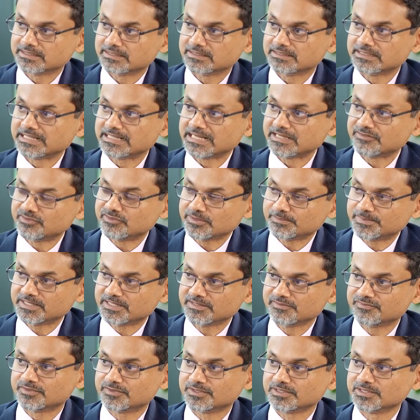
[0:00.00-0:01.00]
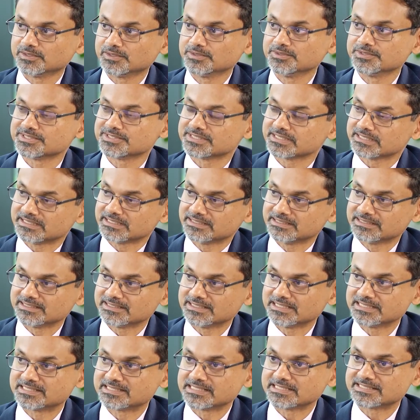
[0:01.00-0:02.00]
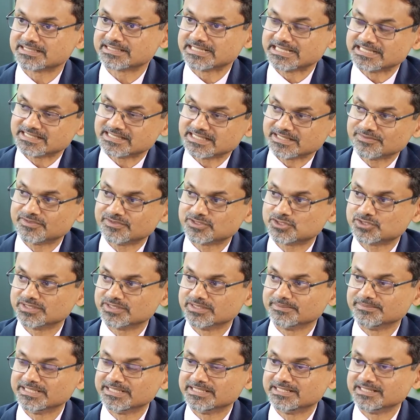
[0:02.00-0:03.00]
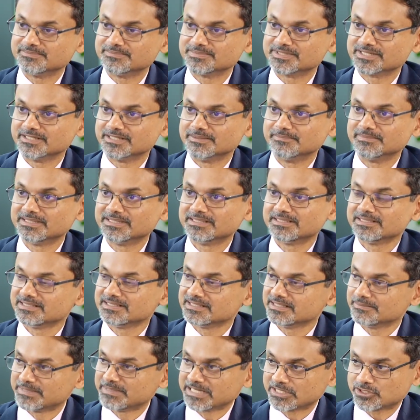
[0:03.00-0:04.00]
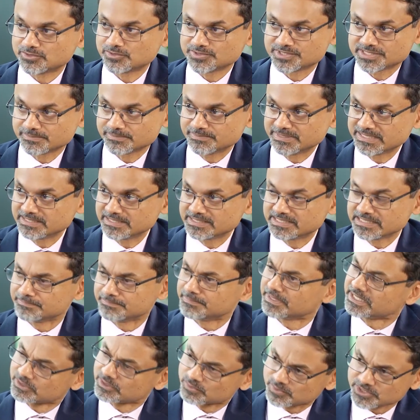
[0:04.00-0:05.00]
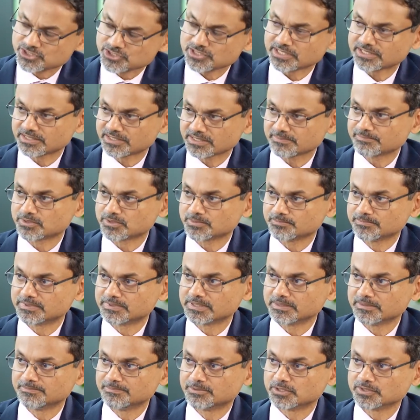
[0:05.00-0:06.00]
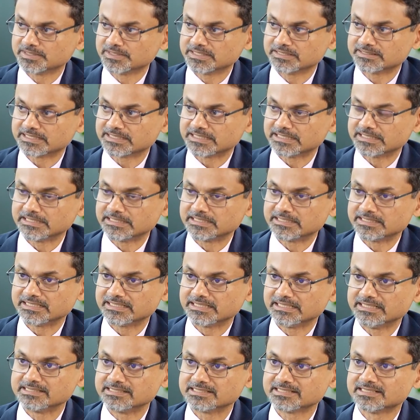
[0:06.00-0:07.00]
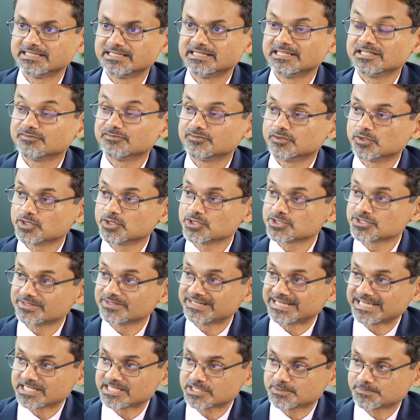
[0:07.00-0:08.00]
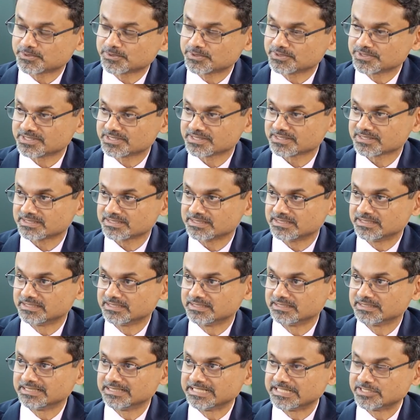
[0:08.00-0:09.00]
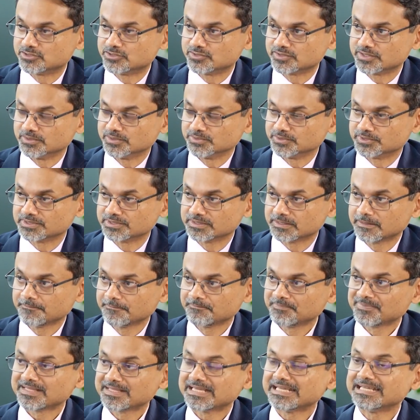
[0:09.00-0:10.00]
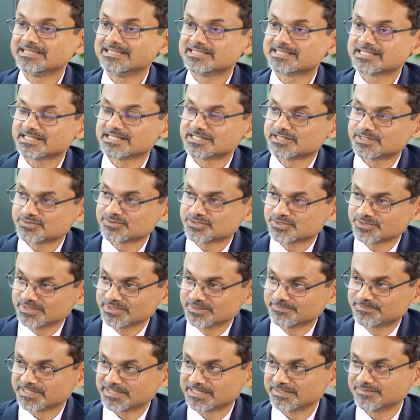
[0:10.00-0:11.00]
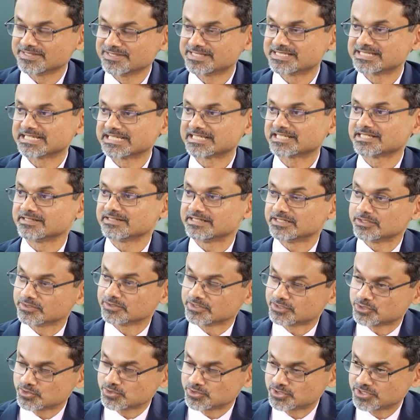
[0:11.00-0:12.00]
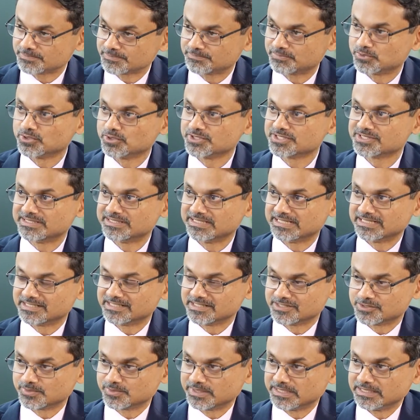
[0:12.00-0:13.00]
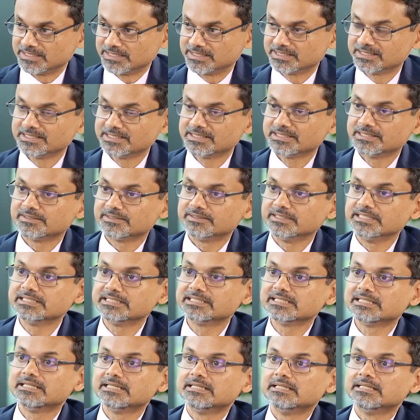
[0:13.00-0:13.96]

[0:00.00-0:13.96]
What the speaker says: that everybody follows and sustains even to the medium term. The macro stability part, which I think broadly Thailand has. Focus on export-led growth. Incentives to the private sector in order to support that as well, right?